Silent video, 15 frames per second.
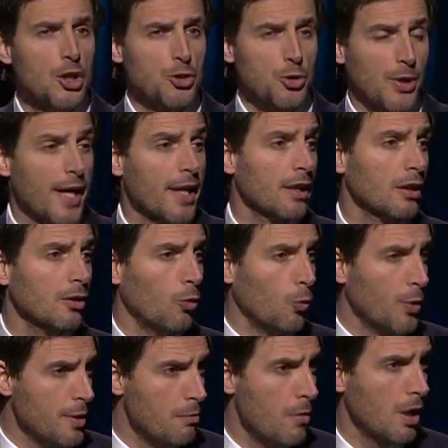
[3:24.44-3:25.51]
Together,
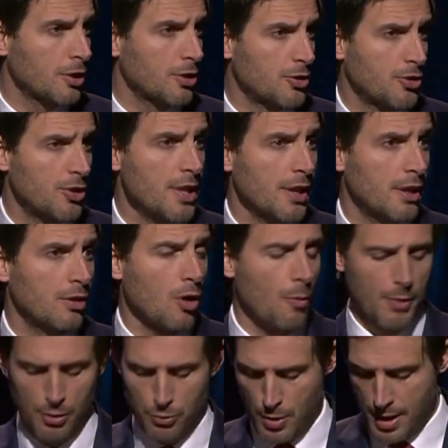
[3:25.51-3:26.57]
we must seek
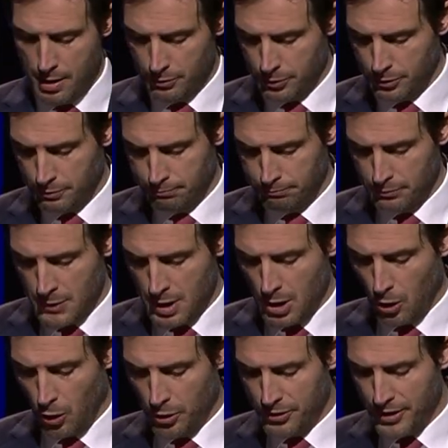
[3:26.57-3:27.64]
common ground
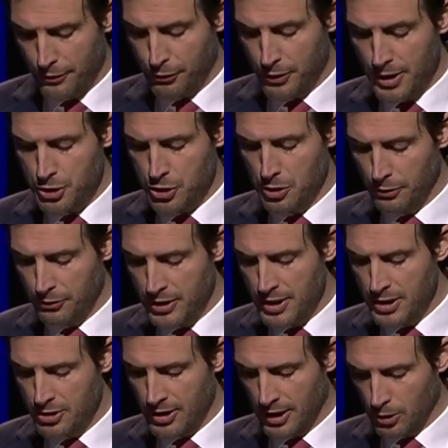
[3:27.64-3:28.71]
on the definition of
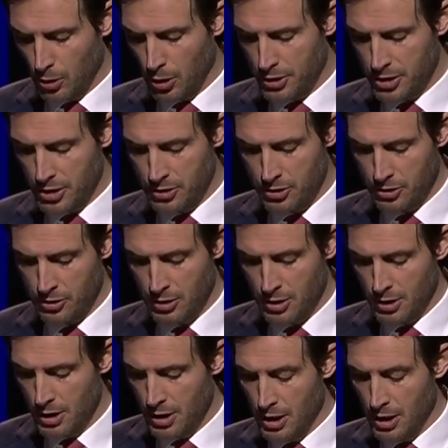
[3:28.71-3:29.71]
these technologies,